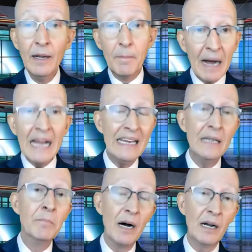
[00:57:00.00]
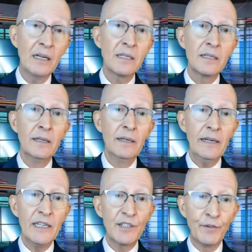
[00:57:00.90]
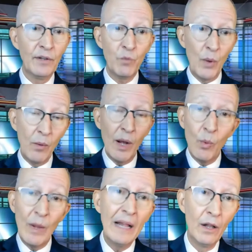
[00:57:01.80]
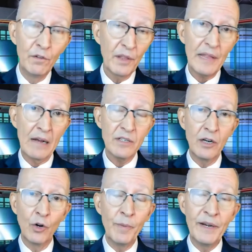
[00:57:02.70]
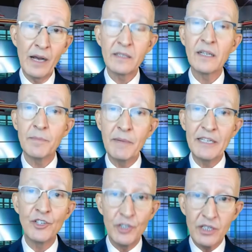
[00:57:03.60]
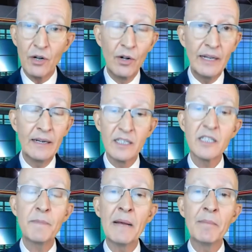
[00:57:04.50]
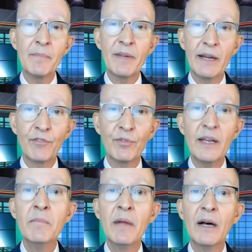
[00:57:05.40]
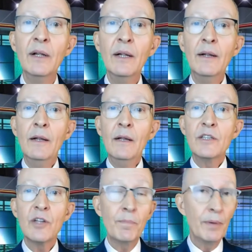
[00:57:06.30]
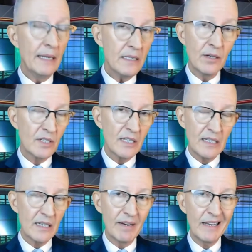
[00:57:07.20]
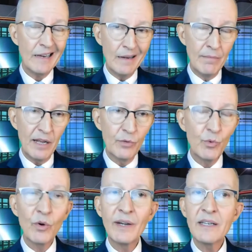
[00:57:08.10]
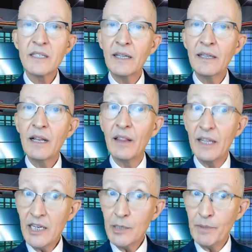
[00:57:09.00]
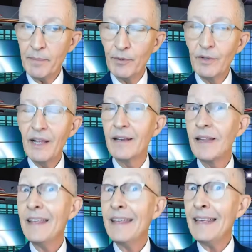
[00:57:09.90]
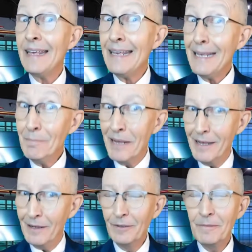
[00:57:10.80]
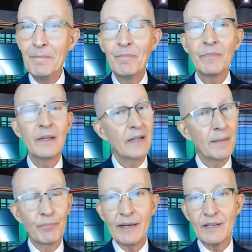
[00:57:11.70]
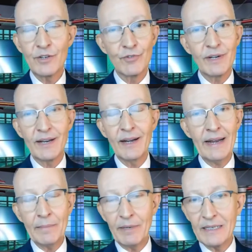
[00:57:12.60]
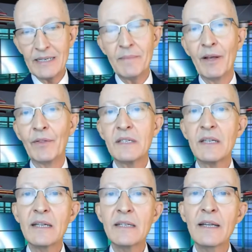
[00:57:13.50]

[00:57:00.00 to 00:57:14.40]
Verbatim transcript: My inbox is full of well, well, well over a thousand unopened nonsense messages, all endless spam I'm getting through InMail. So please don't send someone an InMail. We're going to send these people an email, not brain surgery to get anybody's email these days.